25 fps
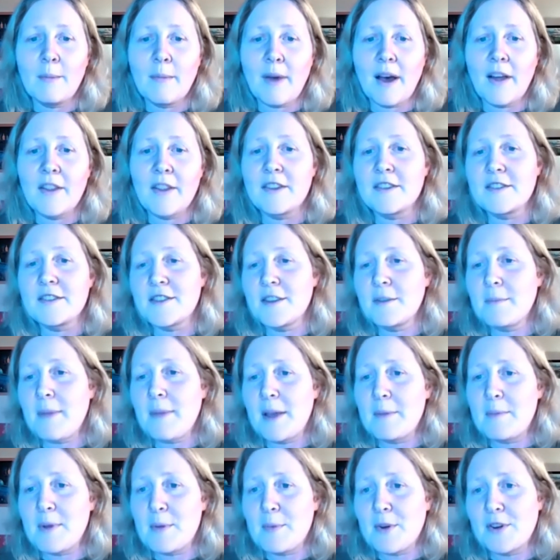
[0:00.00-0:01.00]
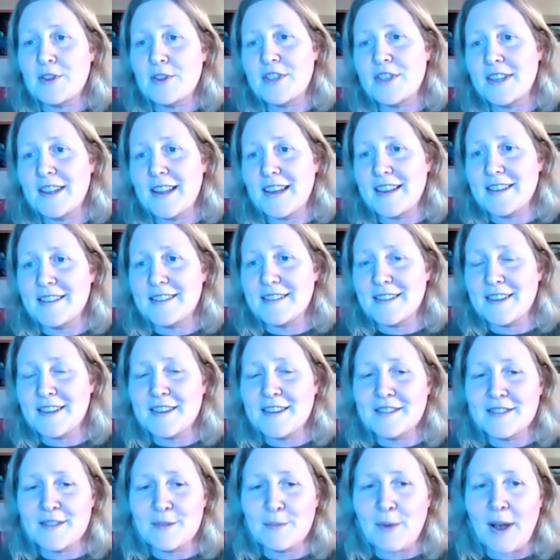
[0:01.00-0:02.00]
others who may be watching this
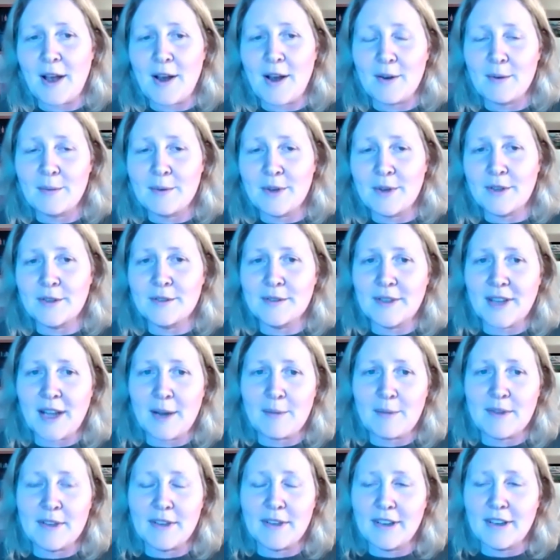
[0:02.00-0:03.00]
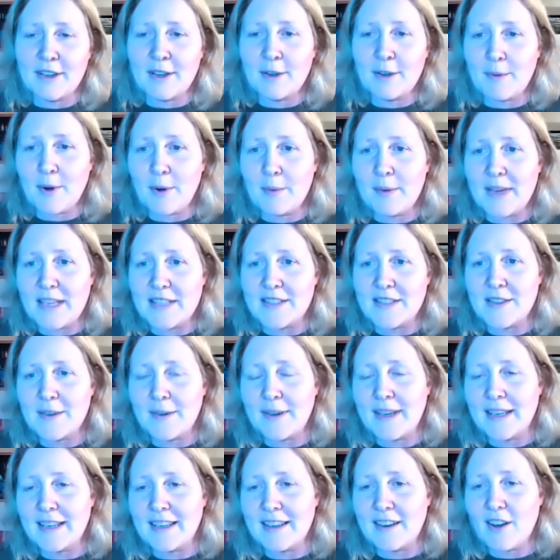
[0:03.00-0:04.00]
as well will come and look at what we're
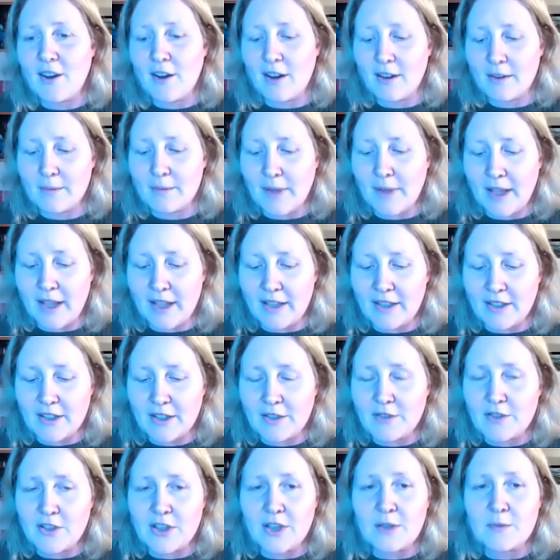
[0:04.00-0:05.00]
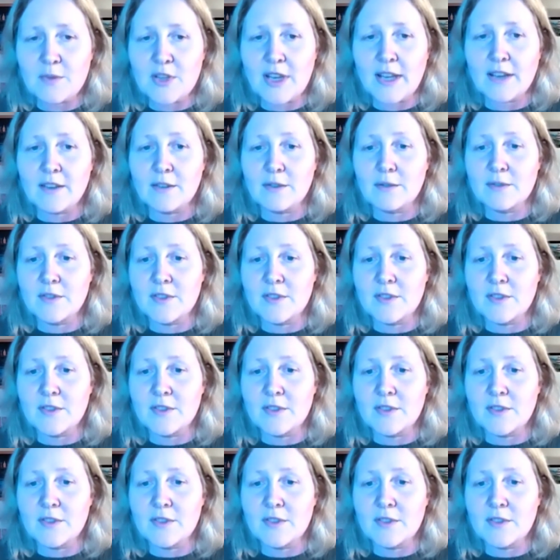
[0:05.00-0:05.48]
doing at our YouTube channel.